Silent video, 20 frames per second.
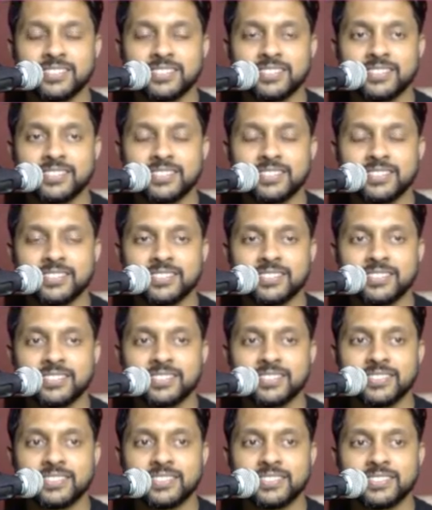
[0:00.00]

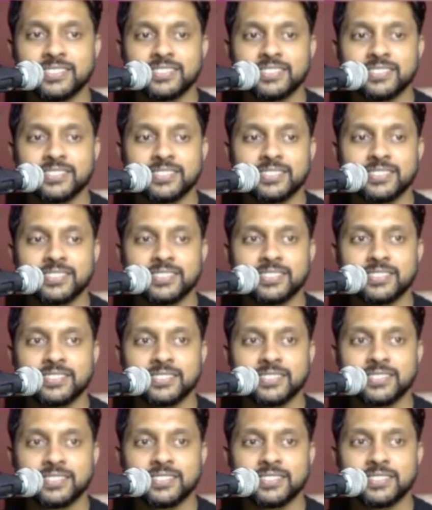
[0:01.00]

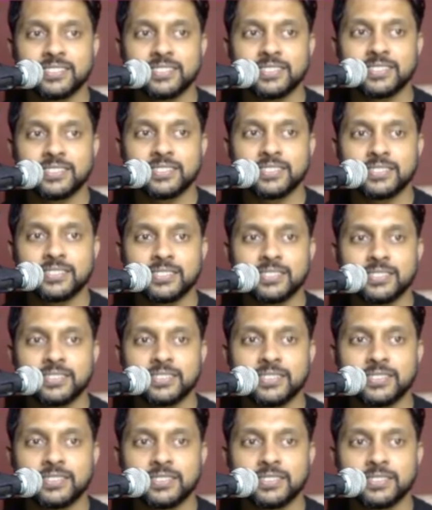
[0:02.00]

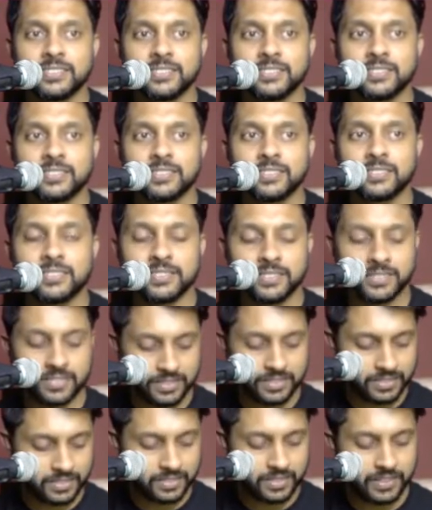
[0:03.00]

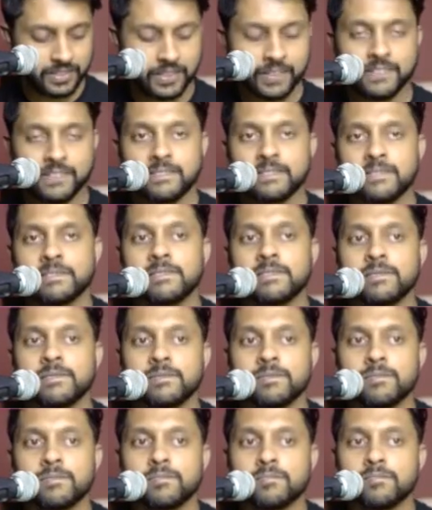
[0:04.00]

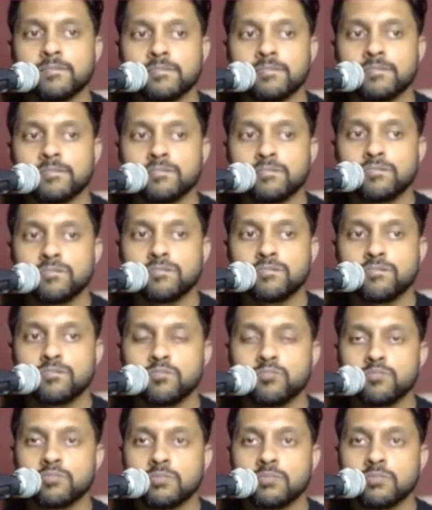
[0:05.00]
(silent)